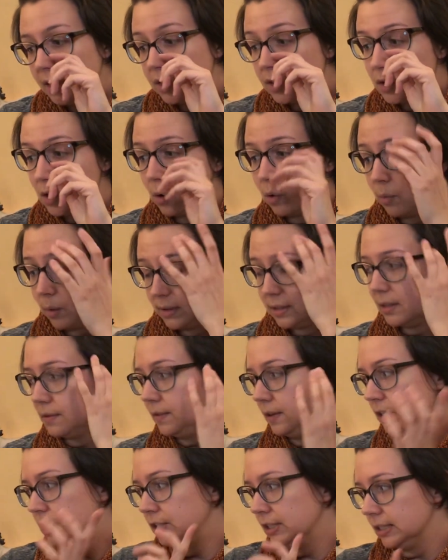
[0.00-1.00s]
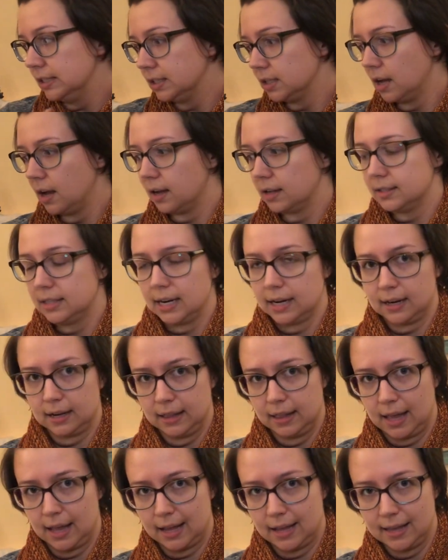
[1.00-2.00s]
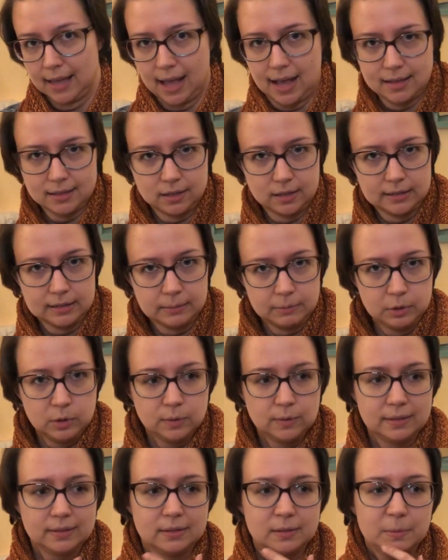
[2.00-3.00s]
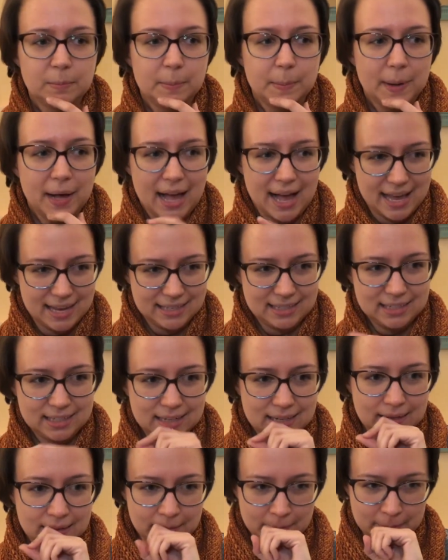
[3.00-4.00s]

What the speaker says: So once I finish these socks, technically I can cast on some new ones, but